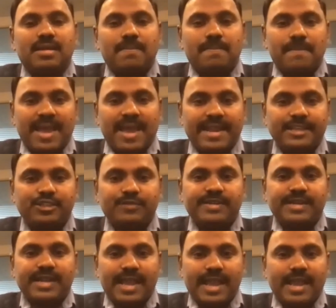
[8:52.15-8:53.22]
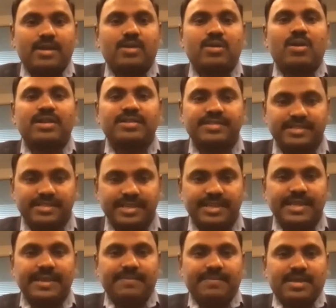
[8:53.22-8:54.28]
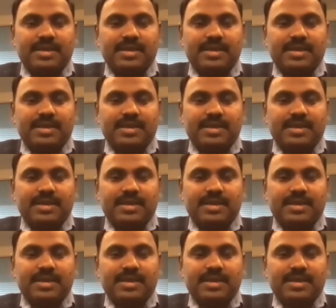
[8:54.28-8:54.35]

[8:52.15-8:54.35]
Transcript: management across the city